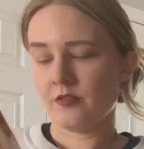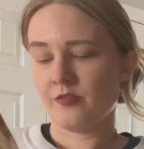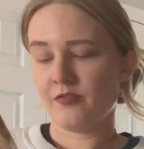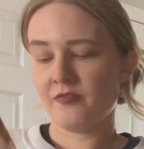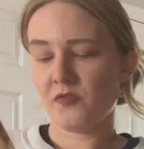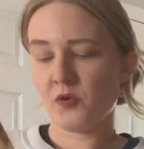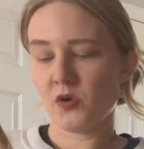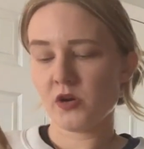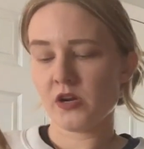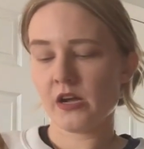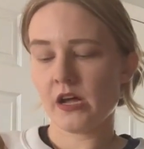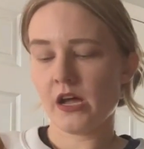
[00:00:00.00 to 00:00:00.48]

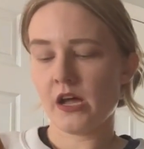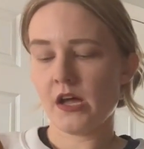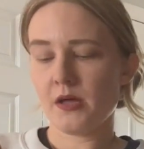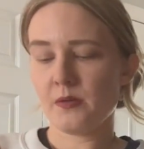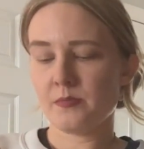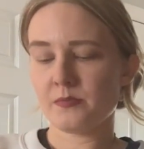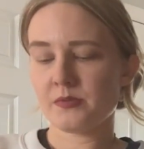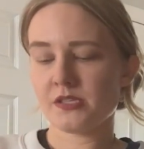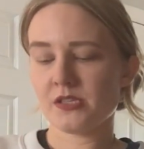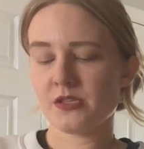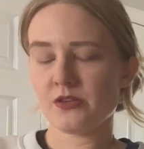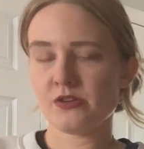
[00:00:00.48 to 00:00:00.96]
4
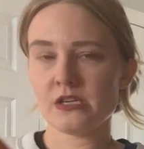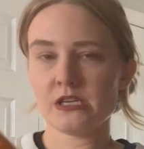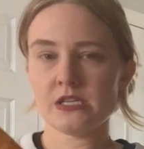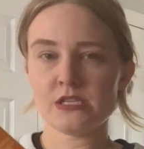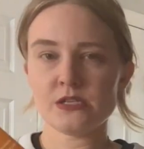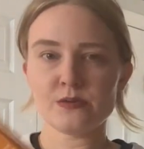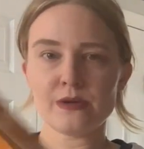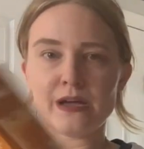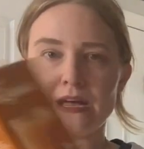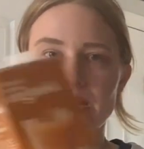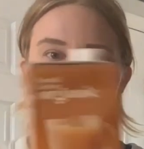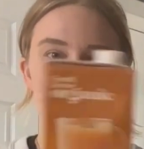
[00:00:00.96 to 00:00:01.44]
cups,
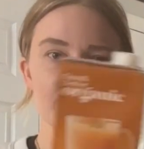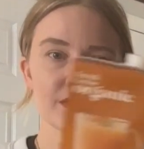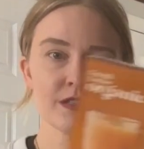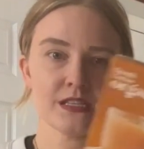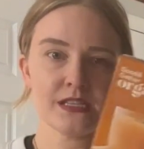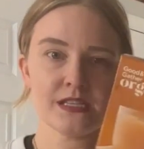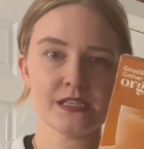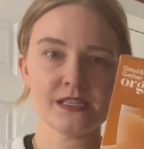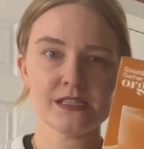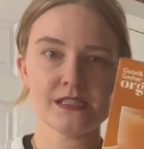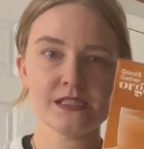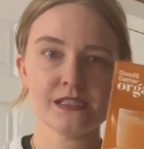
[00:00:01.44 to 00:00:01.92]
32
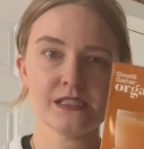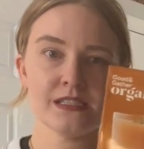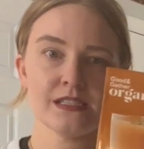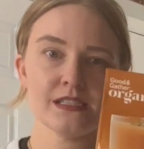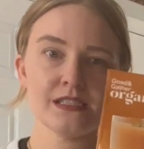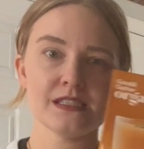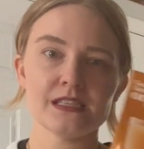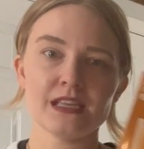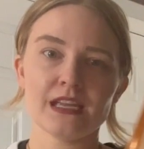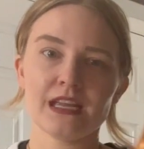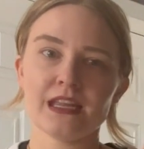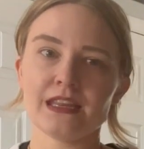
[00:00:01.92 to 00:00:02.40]

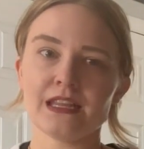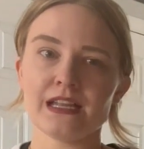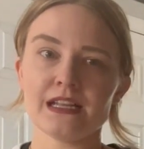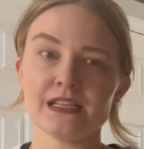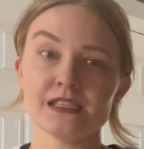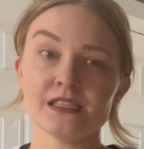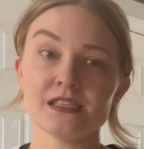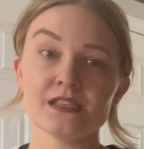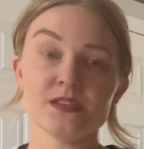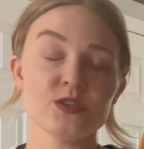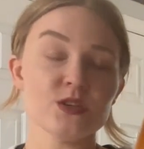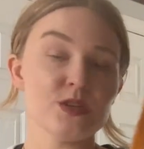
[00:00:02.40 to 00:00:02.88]
ounces, and
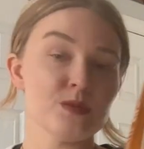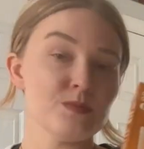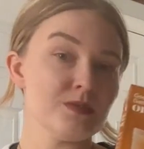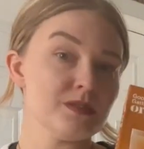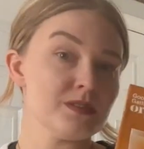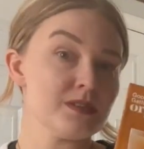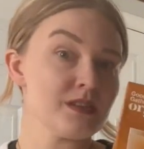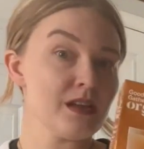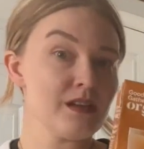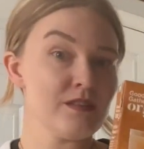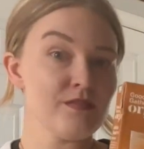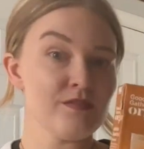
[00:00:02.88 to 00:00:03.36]
that's the
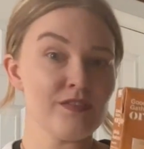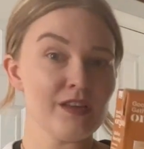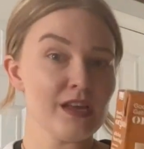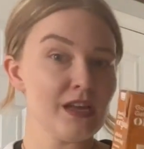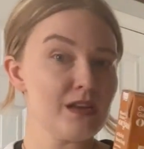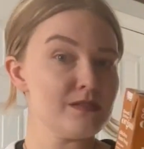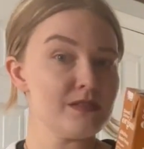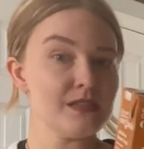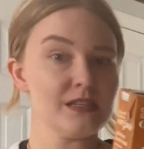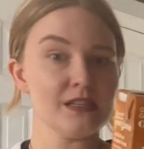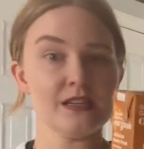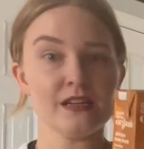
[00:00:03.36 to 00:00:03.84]
cheapest I've
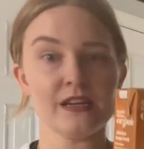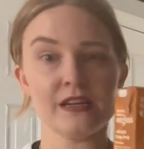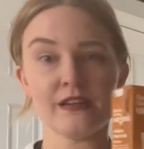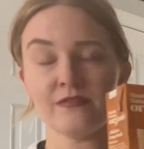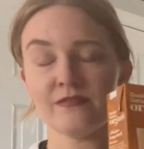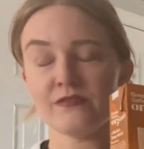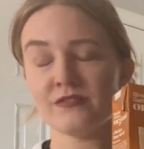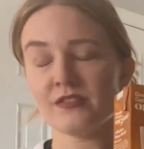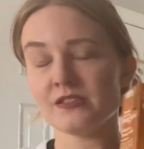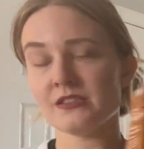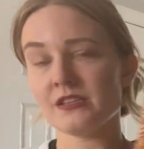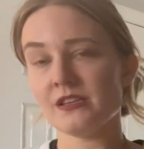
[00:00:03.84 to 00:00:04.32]
found it.
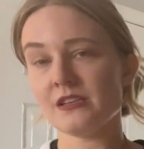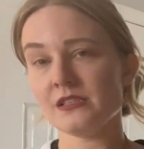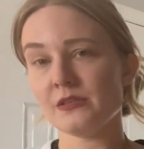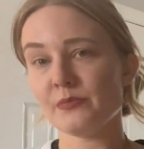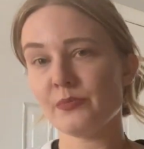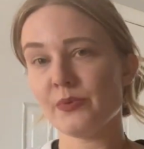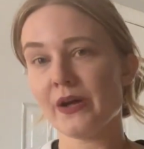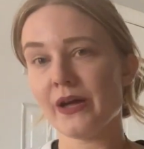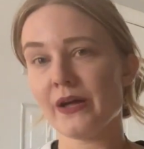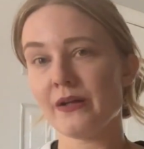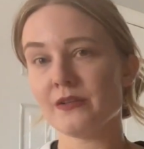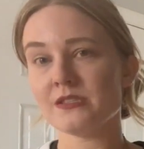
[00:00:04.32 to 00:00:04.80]
I've looked at
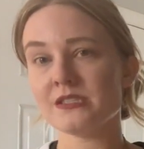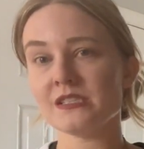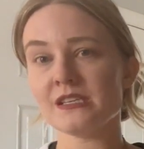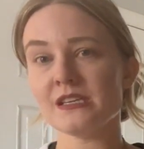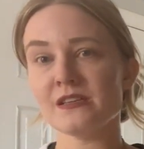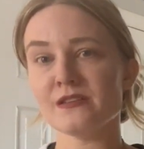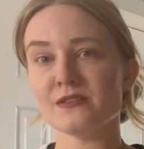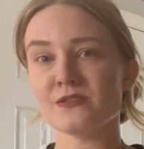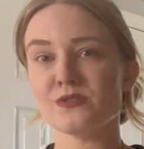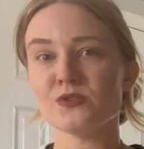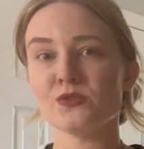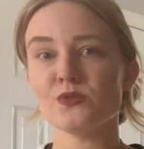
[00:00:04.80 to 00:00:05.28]
Sprouts,
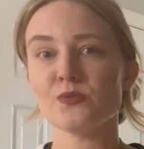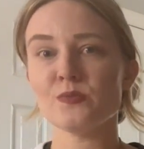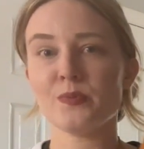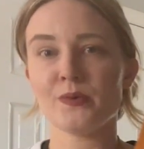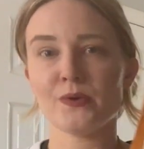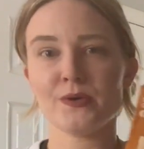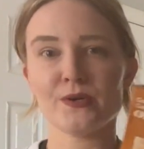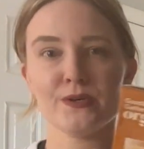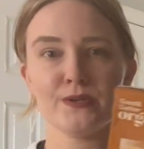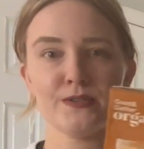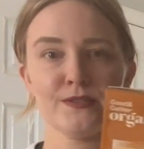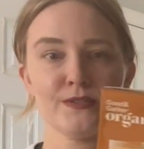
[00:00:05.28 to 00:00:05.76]
King
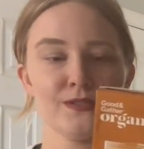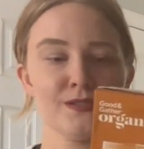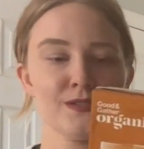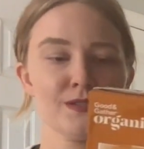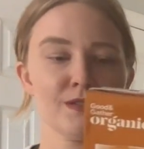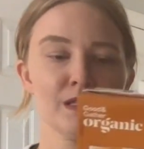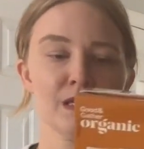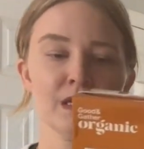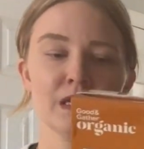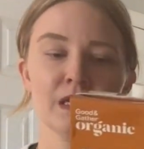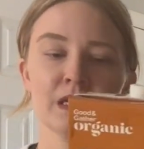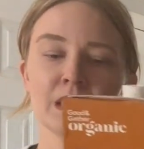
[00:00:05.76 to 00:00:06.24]

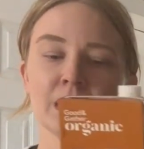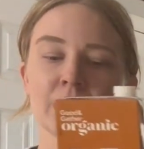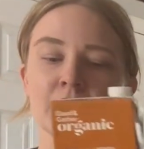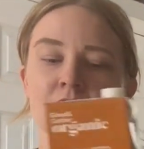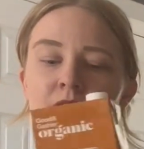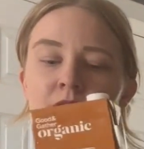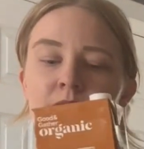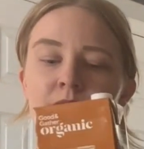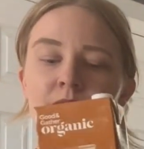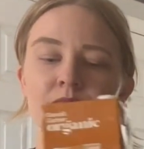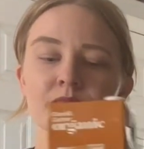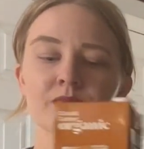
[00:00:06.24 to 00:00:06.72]
Soopers,
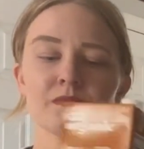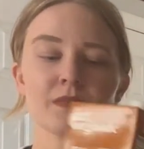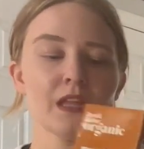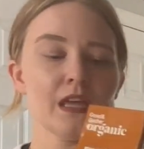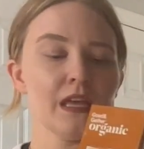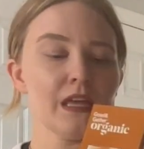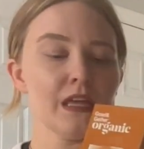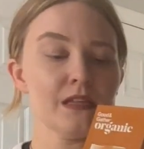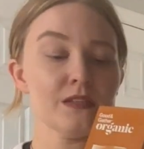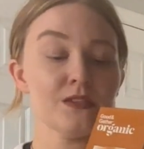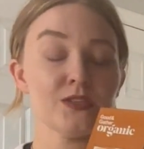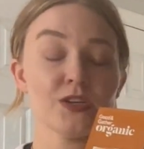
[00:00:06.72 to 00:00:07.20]

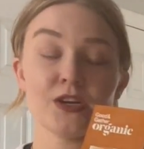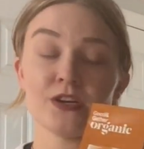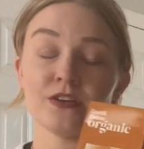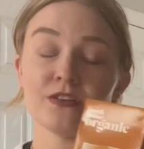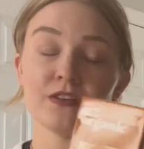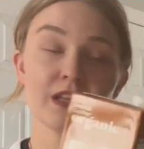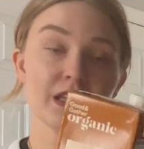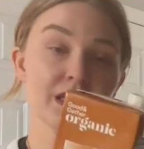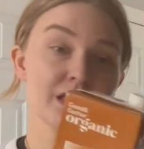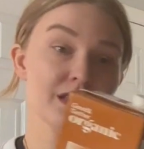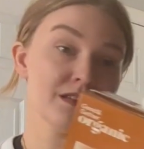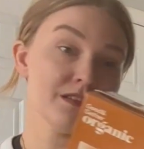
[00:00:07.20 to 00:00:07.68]
and
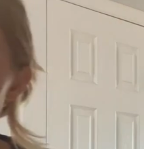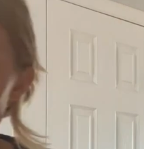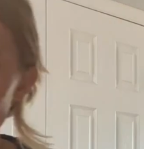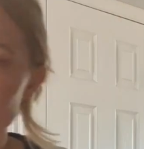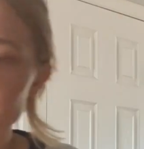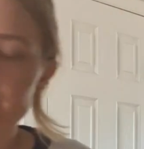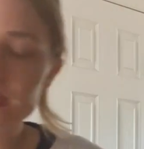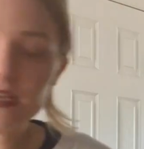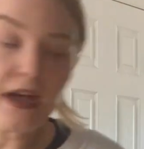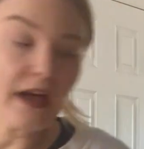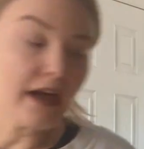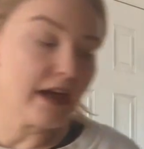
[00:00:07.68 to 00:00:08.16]
Target.
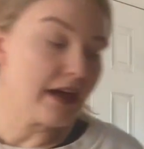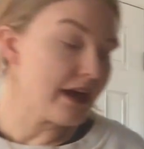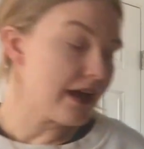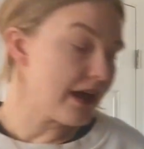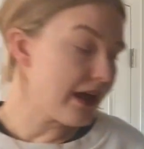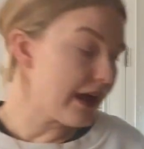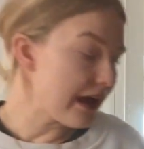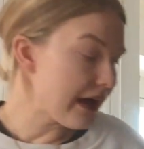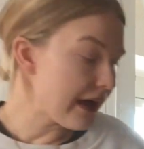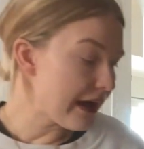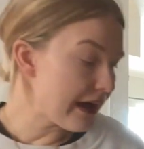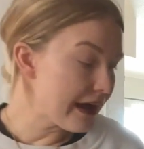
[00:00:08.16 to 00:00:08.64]
Yeah,
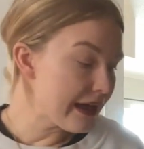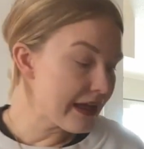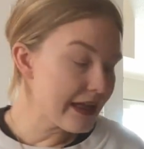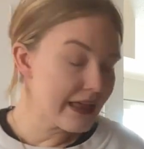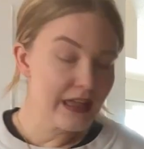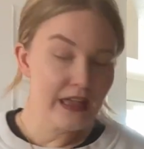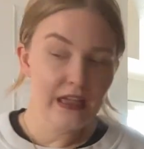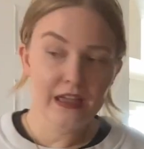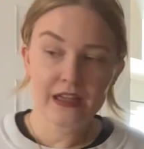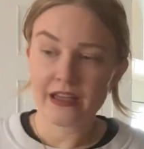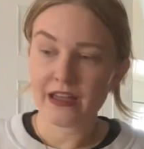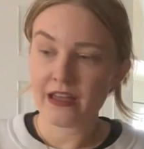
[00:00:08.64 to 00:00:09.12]

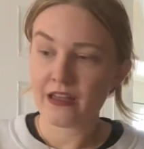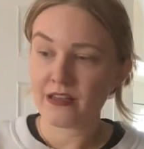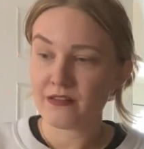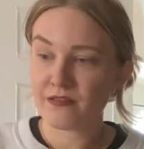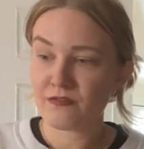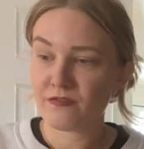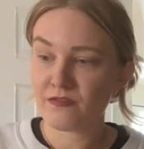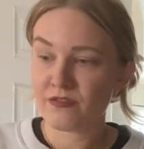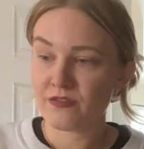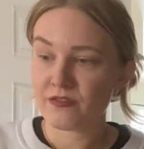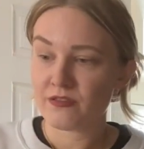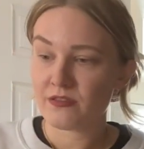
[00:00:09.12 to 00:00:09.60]
I
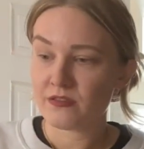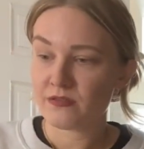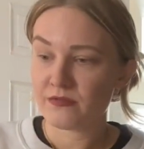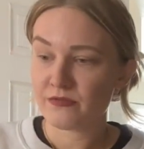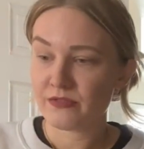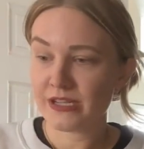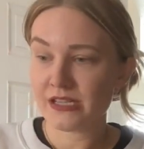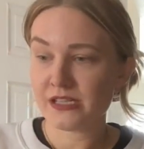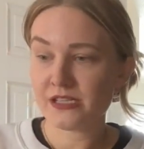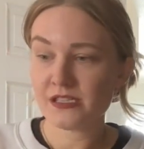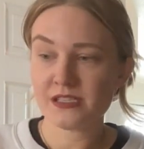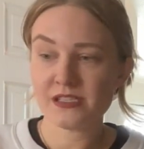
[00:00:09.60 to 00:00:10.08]
have
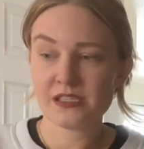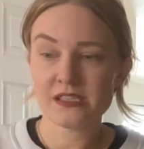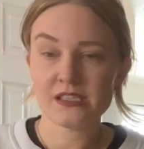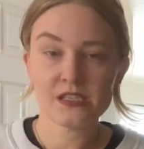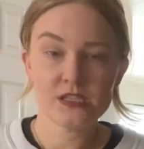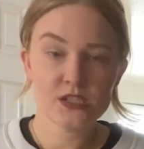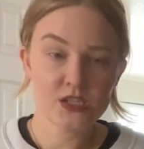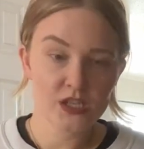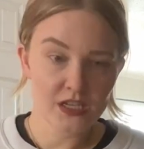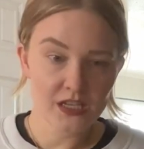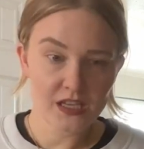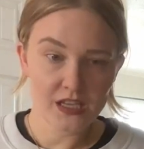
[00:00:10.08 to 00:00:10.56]
rinsed the
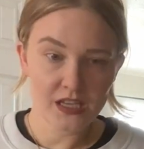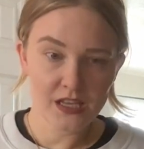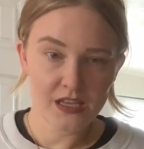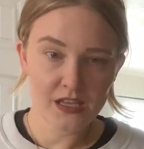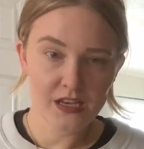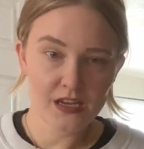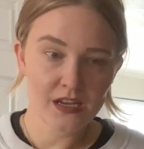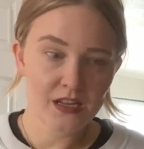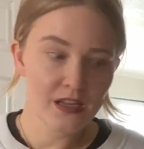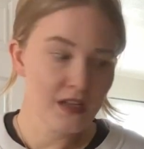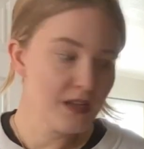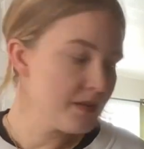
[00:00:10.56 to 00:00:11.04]

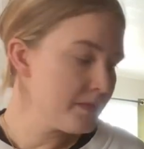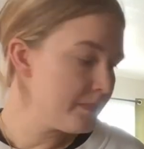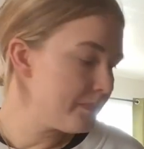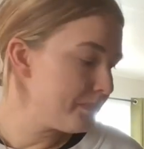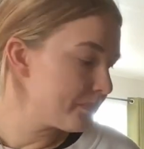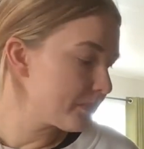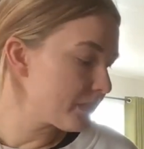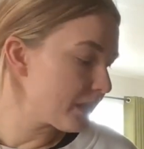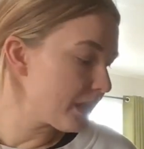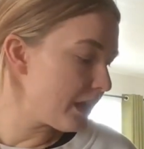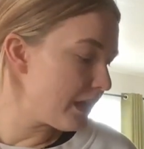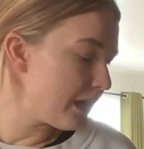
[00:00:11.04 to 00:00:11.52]
chicken.
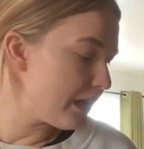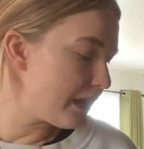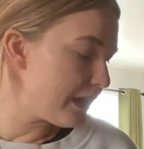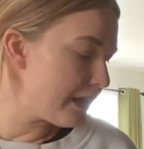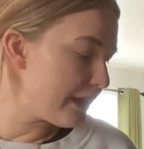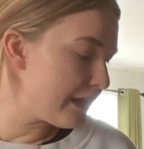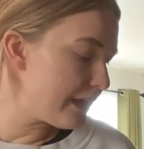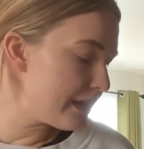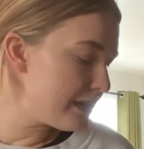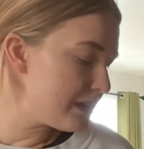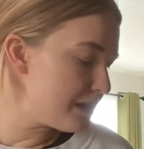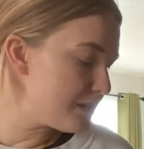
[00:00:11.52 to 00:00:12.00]

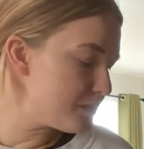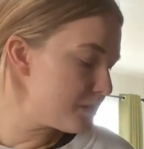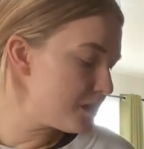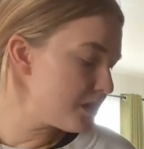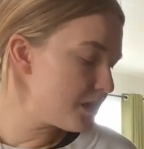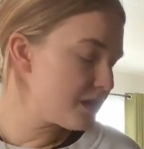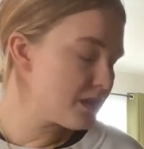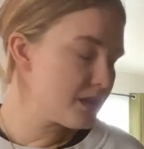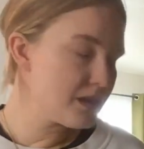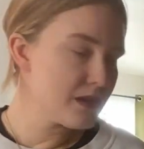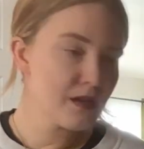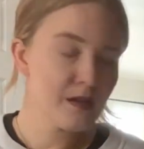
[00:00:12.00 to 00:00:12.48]
I am
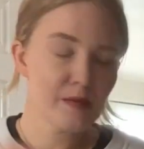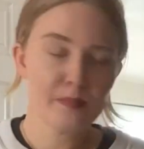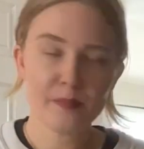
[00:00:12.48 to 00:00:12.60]
gonna